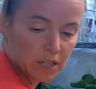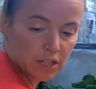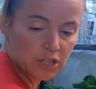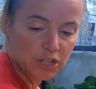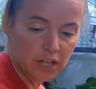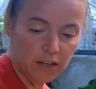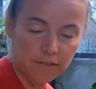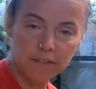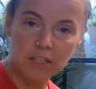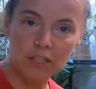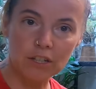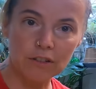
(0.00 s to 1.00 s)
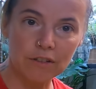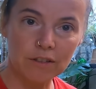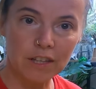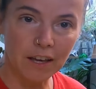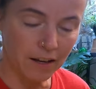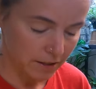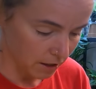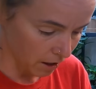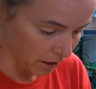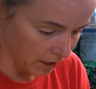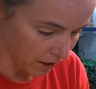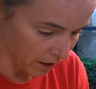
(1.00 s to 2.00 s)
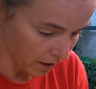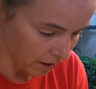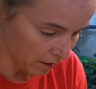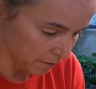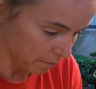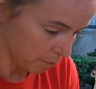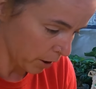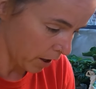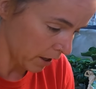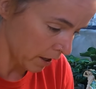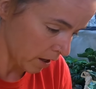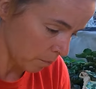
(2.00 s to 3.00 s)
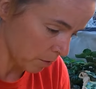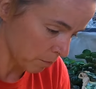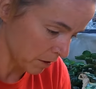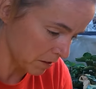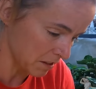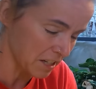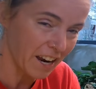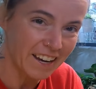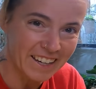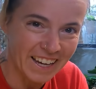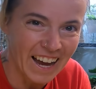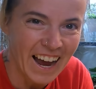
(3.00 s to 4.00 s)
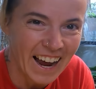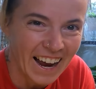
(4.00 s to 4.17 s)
shift to the Aslanii potting up mistake.